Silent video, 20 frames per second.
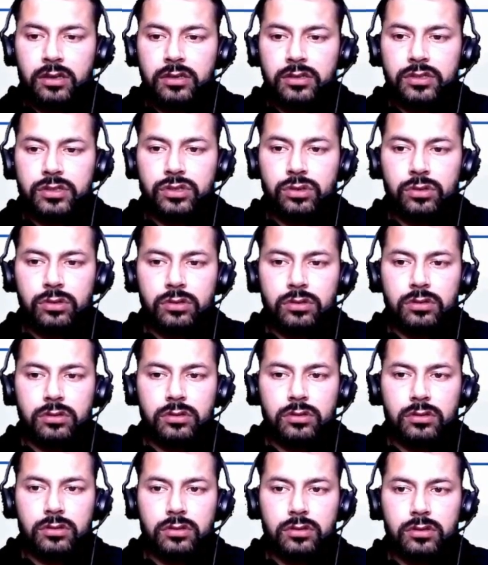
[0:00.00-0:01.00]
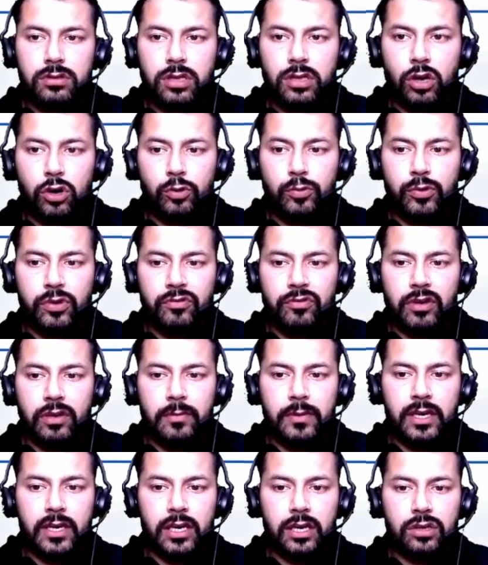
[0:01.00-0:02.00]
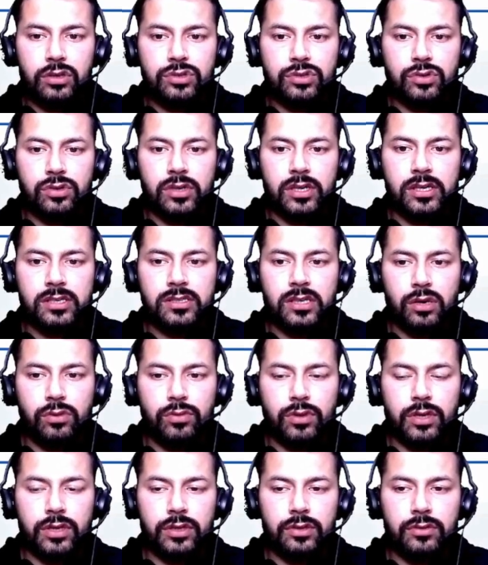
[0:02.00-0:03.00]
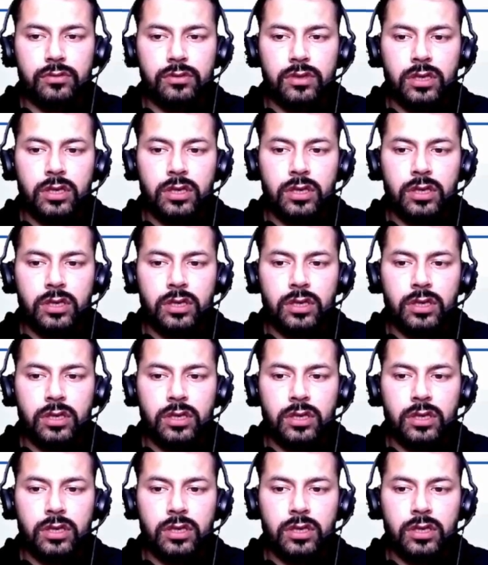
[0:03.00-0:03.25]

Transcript: So the output will be hello students, how are you?